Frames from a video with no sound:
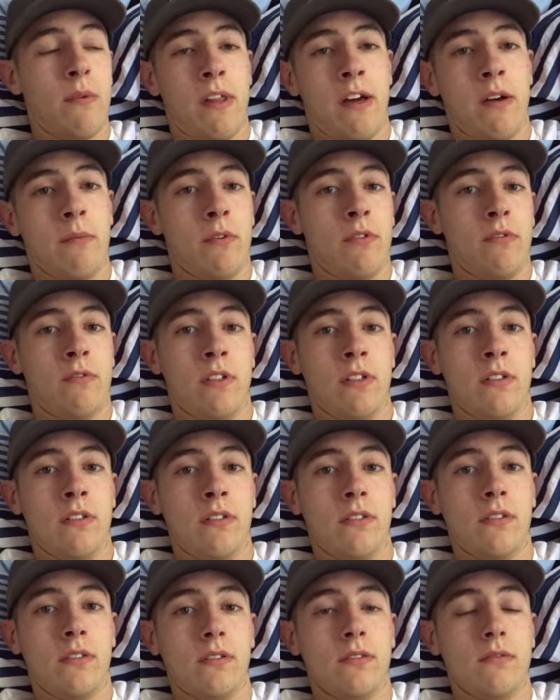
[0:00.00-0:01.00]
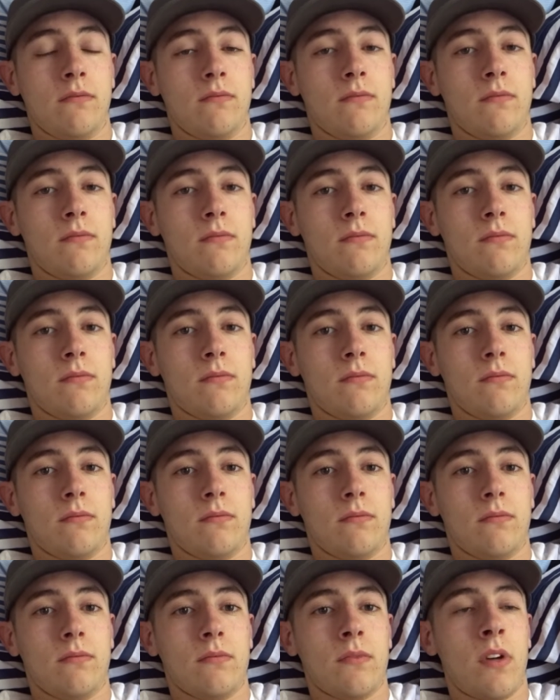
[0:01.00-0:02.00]
without moving.
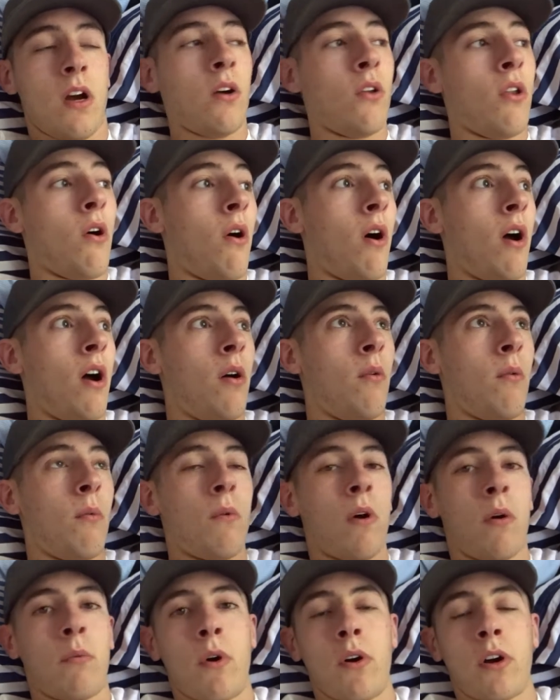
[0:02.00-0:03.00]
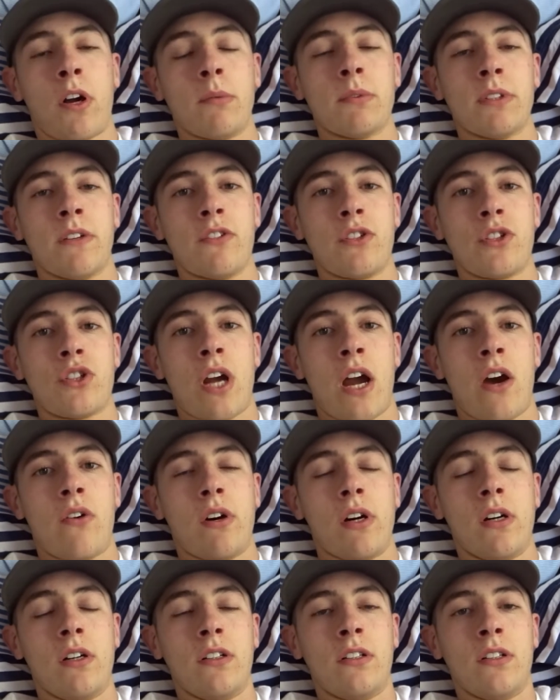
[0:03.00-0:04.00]
Oh no, I woke up to have a
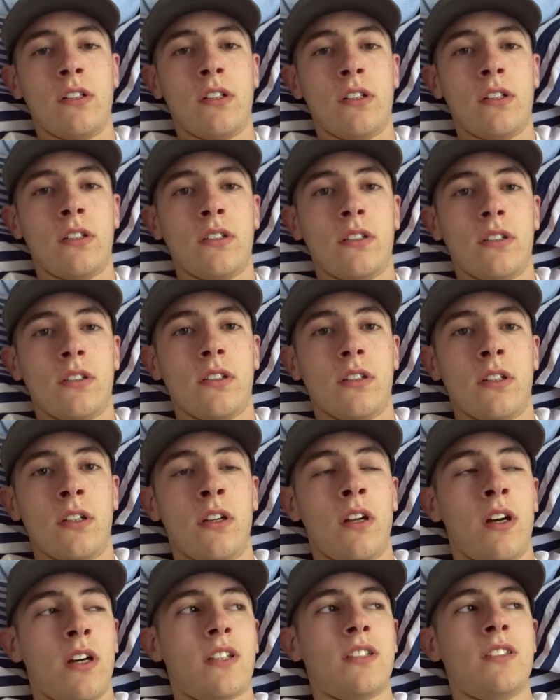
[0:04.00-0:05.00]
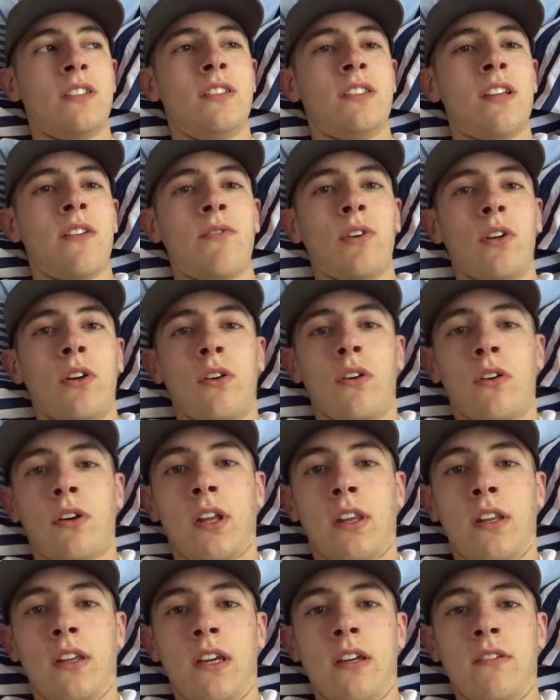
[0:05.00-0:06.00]
shower at like 7
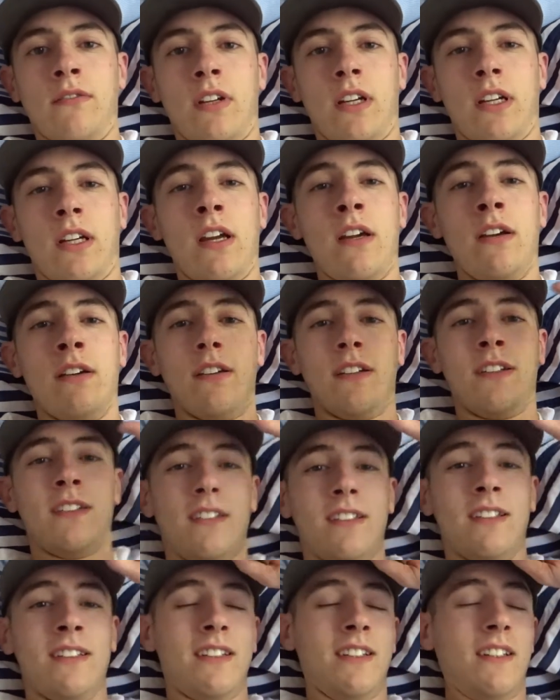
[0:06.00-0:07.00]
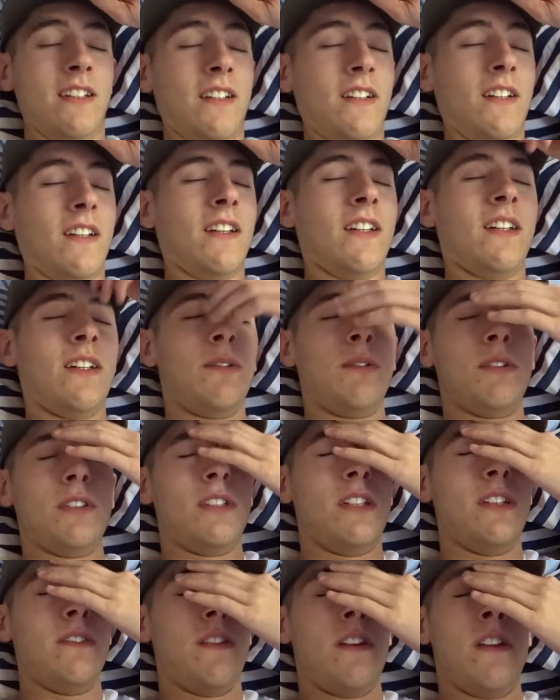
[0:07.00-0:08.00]
o'clock in the evening. It
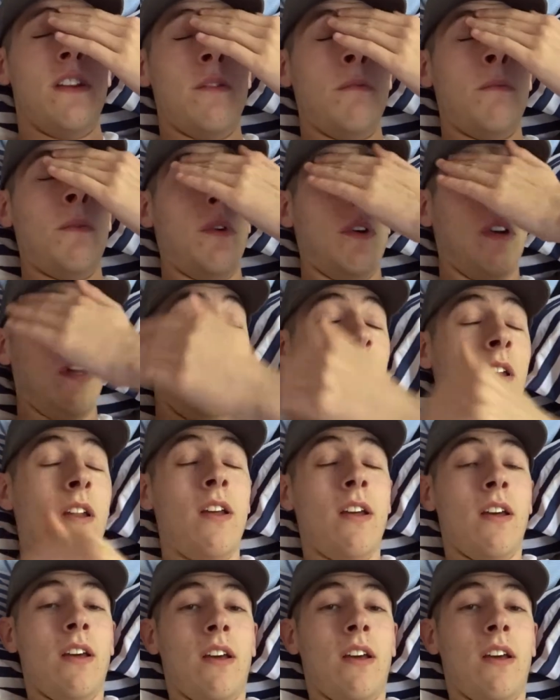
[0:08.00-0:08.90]
wasn't even in the morning.